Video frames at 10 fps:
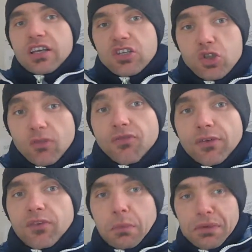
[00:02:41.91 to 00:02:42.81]

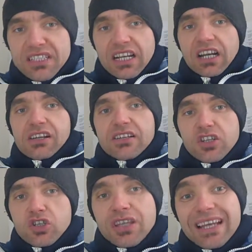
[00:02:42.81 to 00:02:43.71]
suffering from a particular
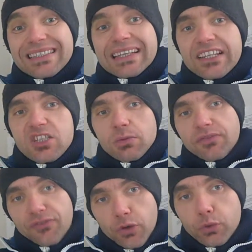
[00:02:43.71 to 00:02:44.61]
condition that is linked to
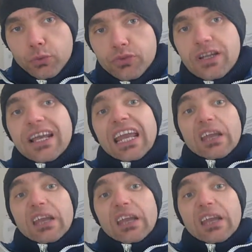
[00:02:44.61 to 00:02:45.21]
a food?